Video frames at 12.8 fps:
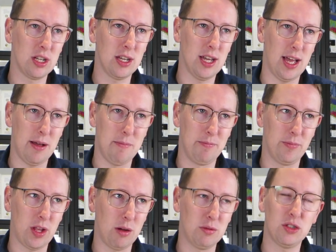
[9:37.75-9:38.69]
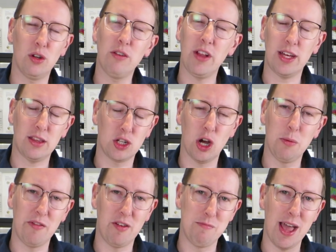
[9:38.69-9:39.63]
it was sort of like the
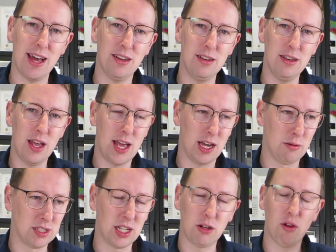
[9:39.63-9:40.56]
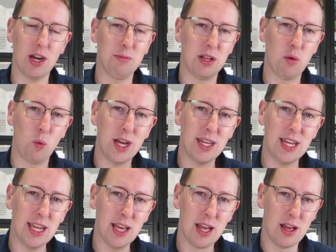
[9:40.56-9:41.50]
top of a mountain, and it was incredibly
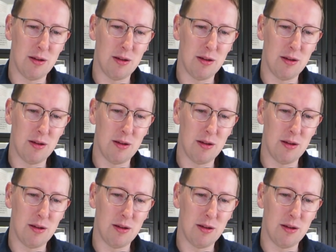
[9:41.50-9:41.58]
windy.